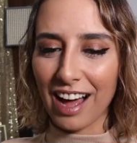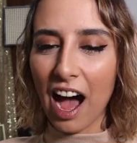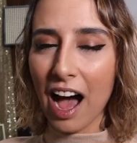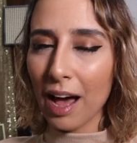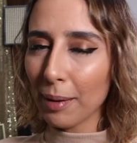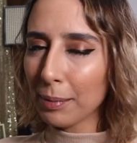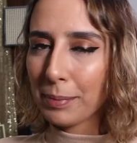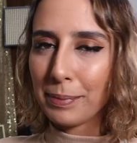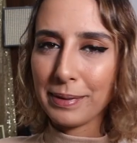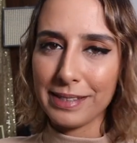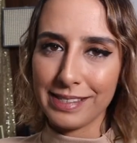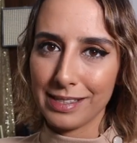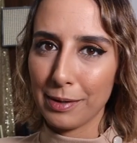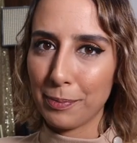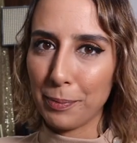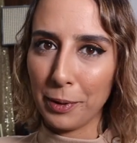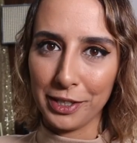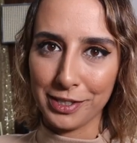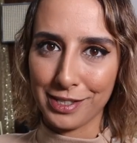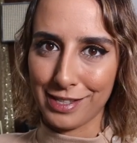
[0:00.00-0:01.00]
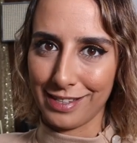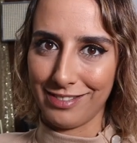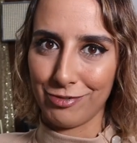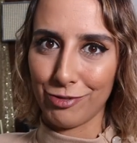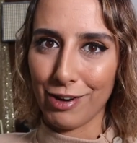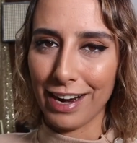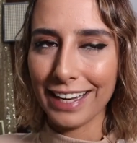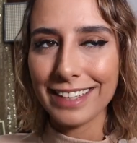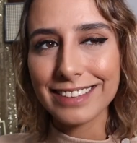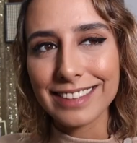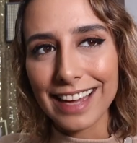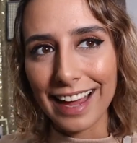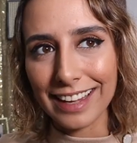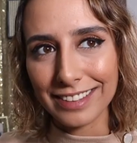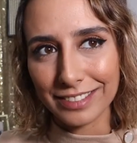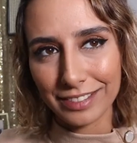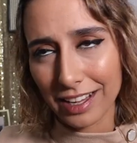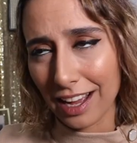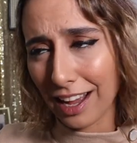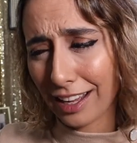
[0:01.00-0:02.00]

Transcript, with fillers: I'm a busy person, right? And